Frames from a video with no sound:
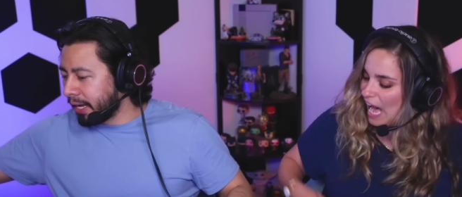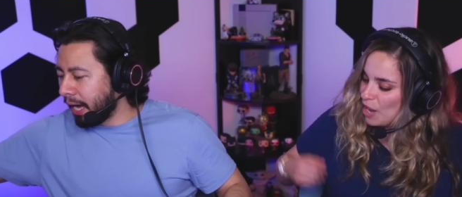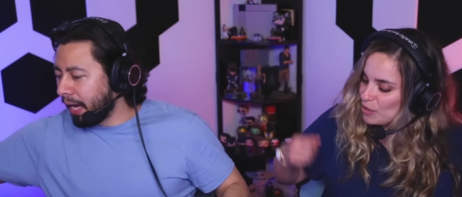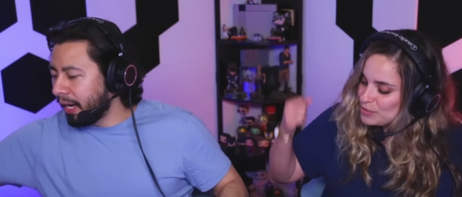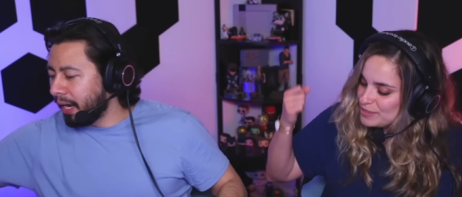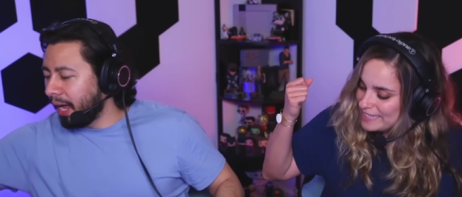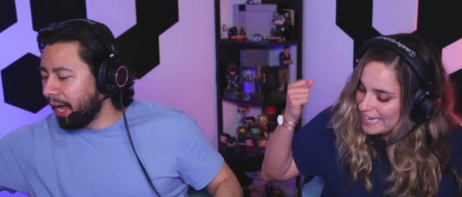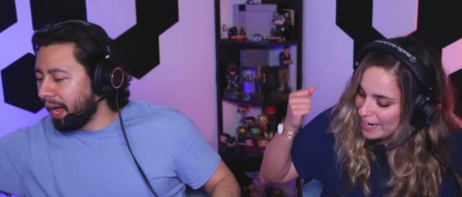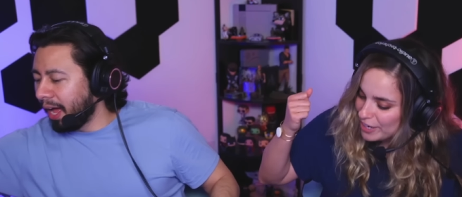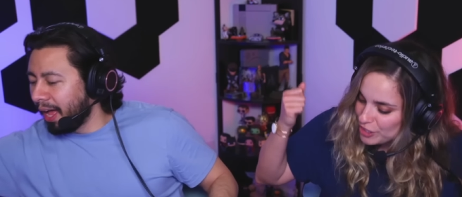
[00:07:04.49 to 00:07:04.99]

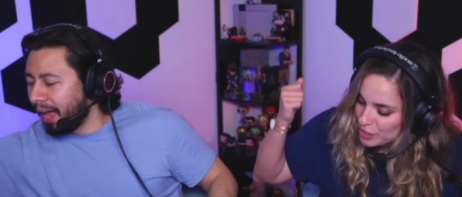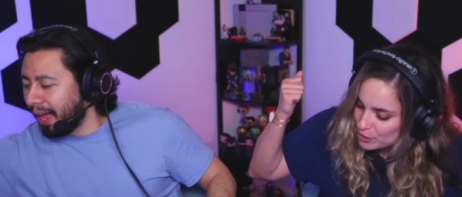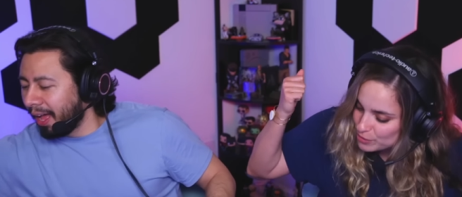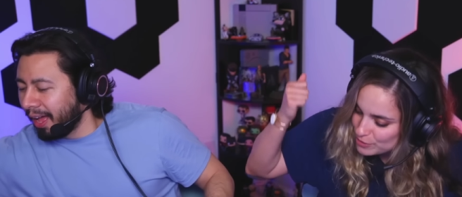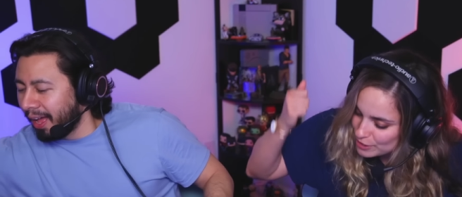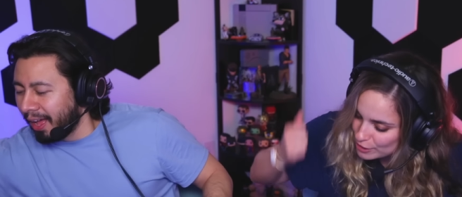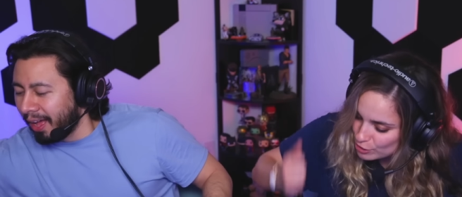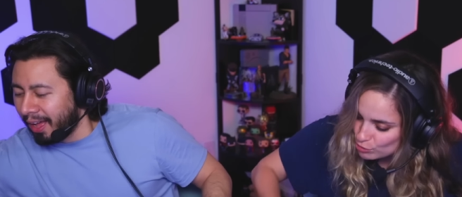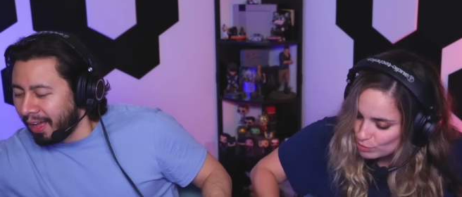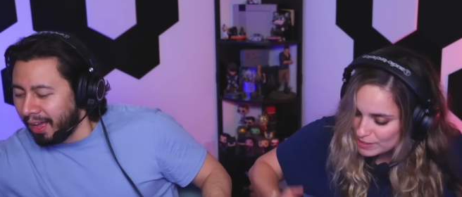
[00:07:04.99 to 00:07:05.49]
Speaker 1: How dare
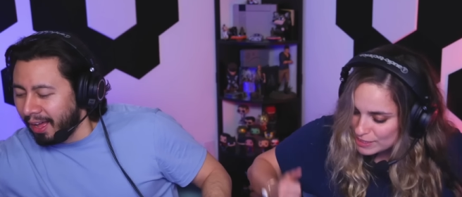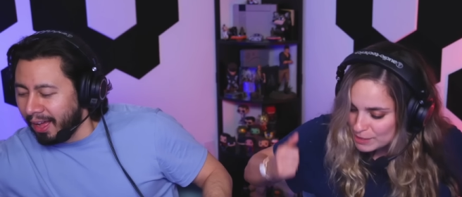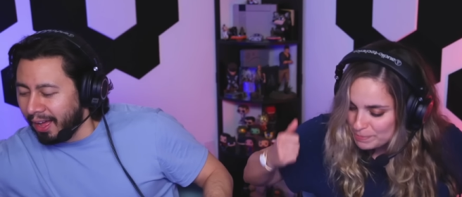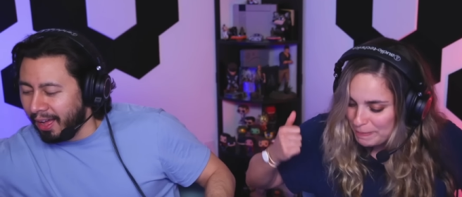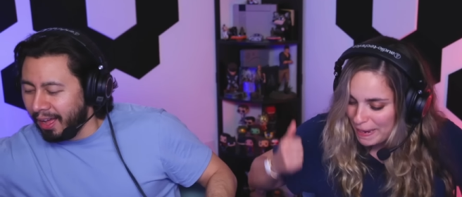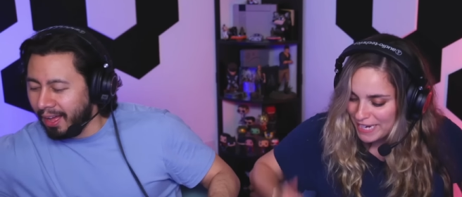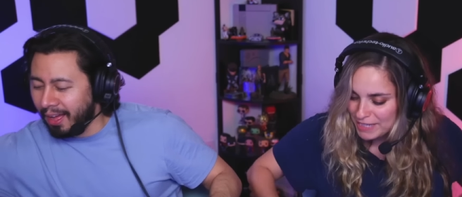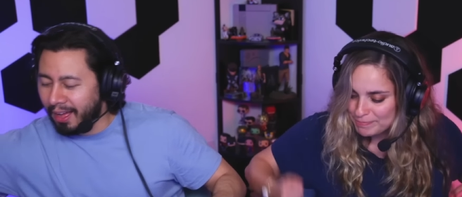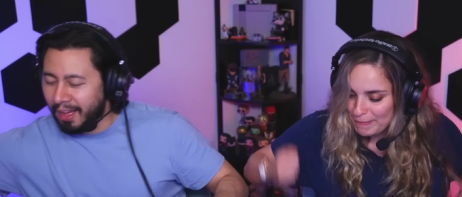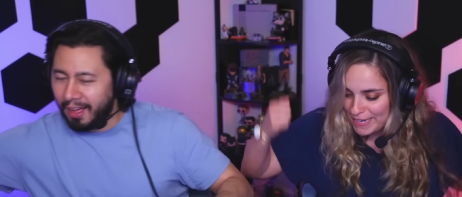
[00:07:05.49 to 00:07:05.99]
you
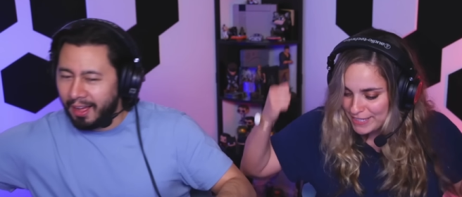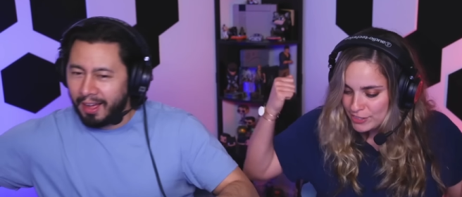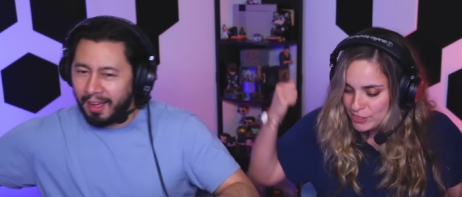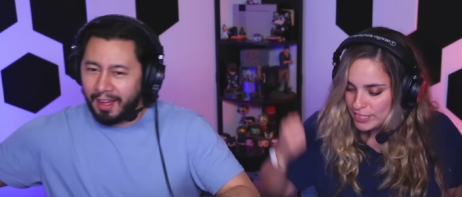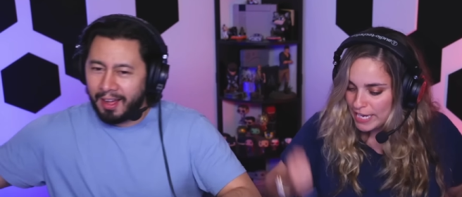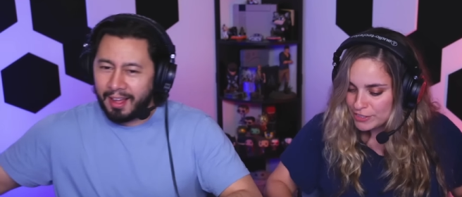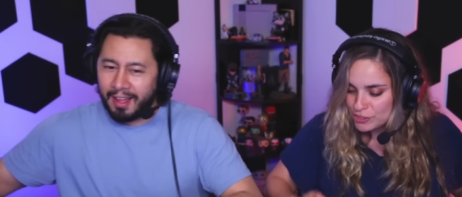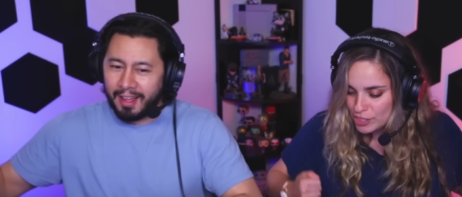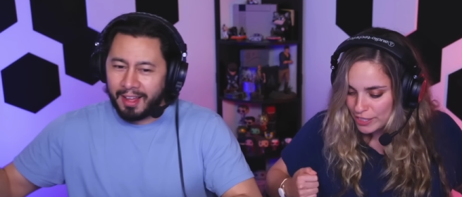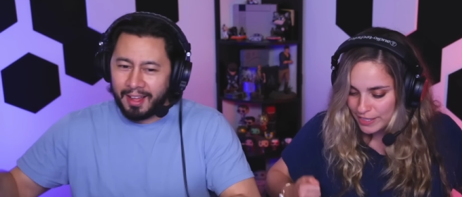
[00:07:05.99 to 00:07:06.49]
disrespect my
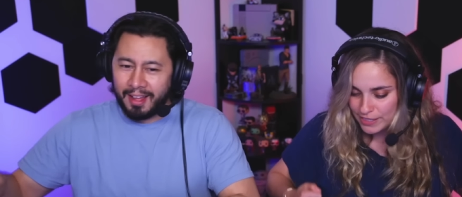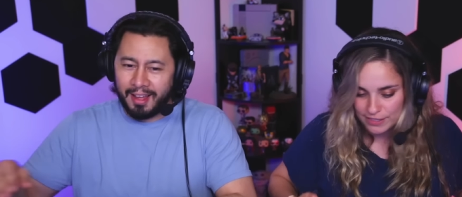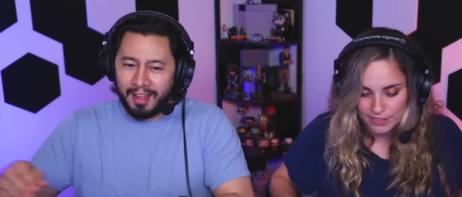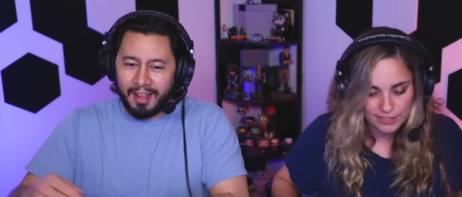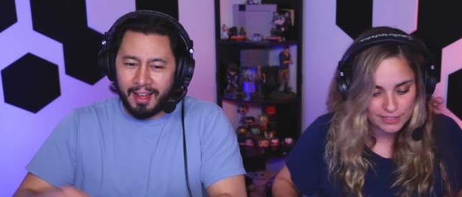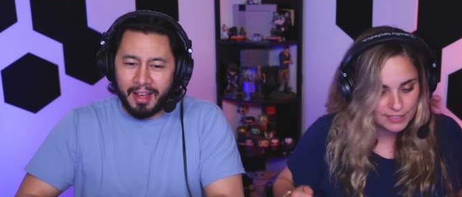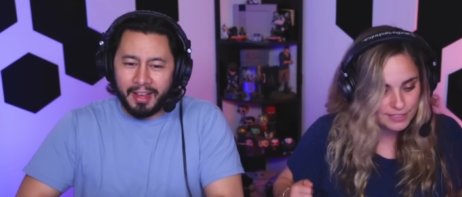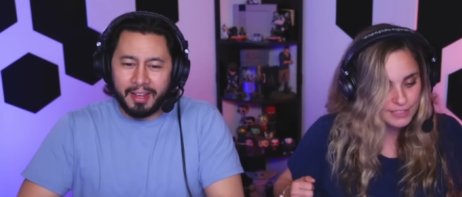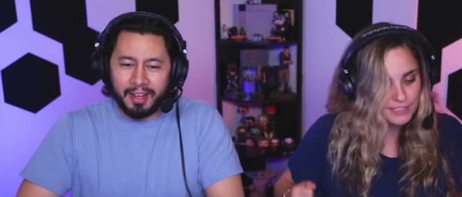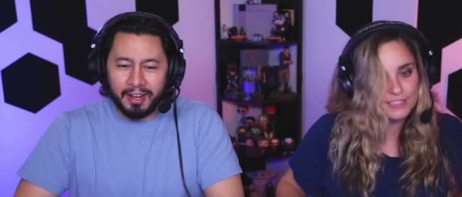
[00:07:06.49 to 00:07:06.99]

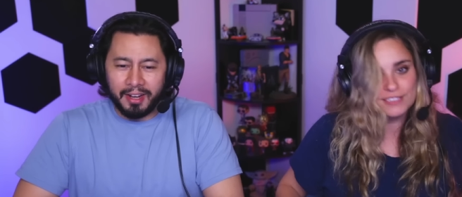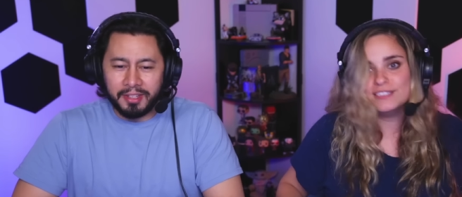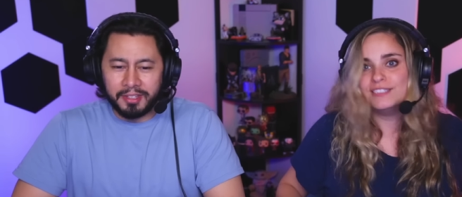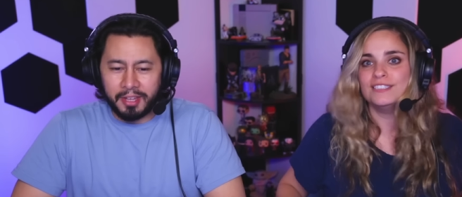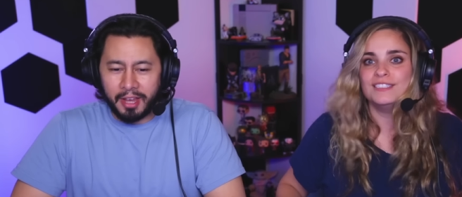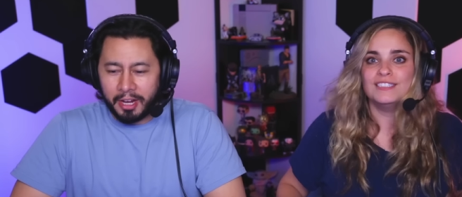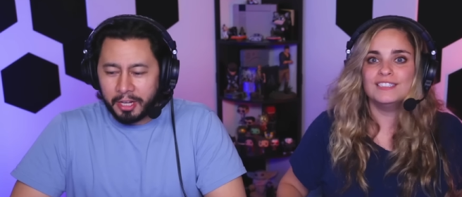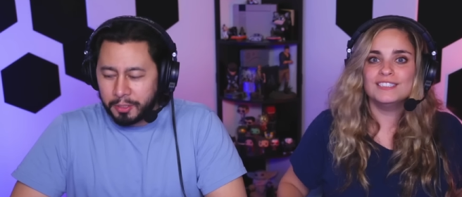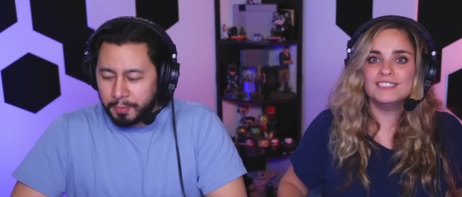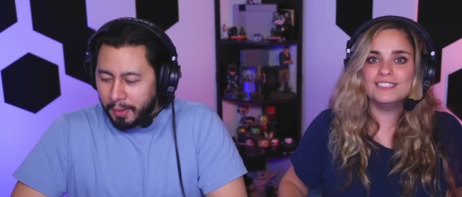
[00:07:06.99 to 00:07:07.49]
session? I got a
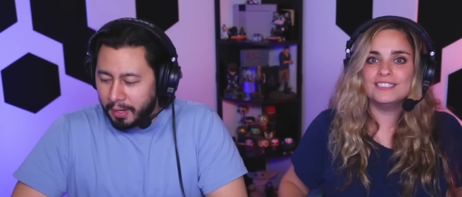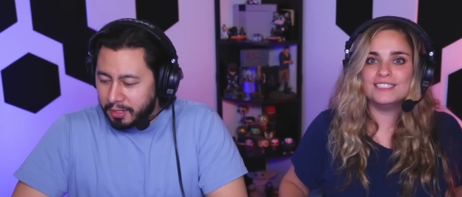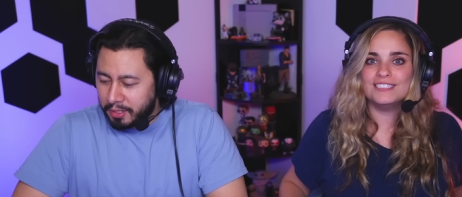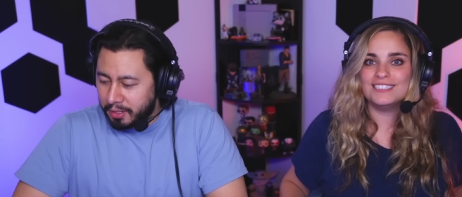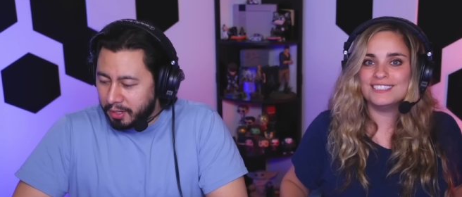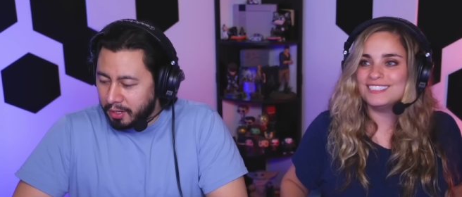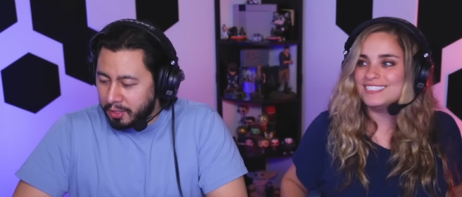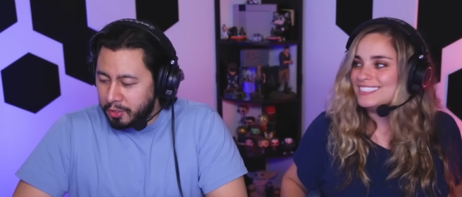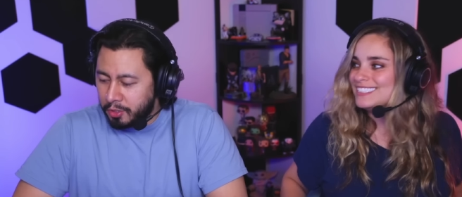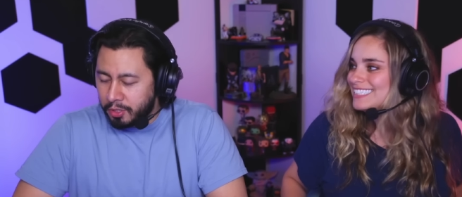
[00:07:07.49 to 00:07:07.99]
text
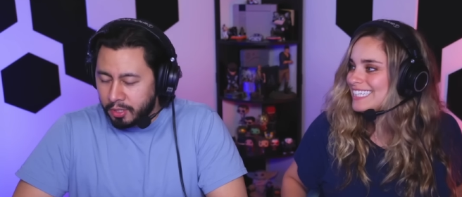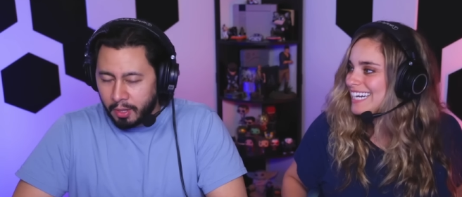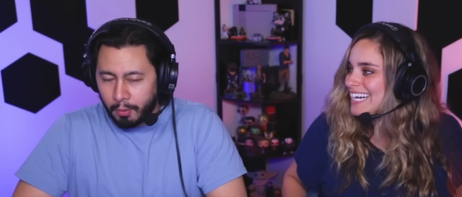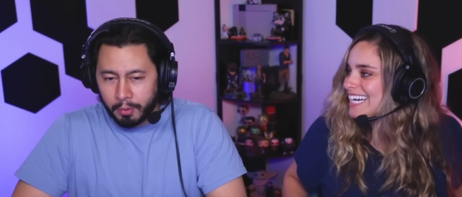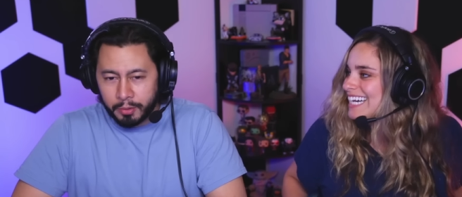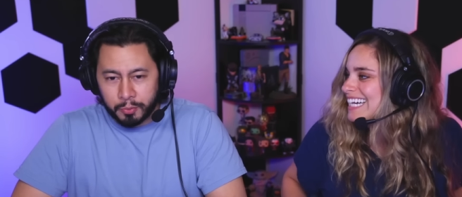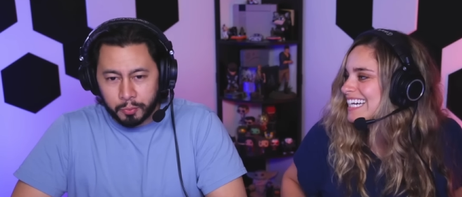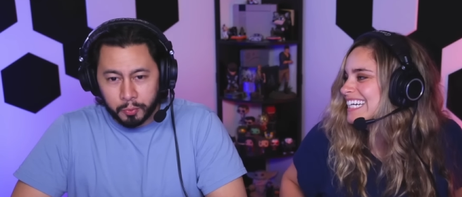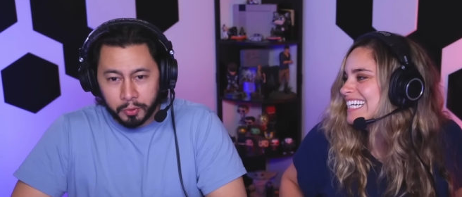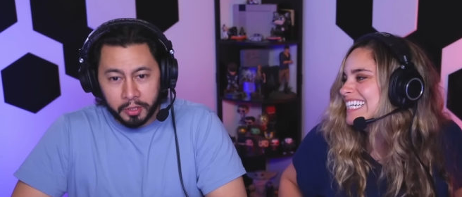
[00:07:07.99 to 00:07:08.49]
message that was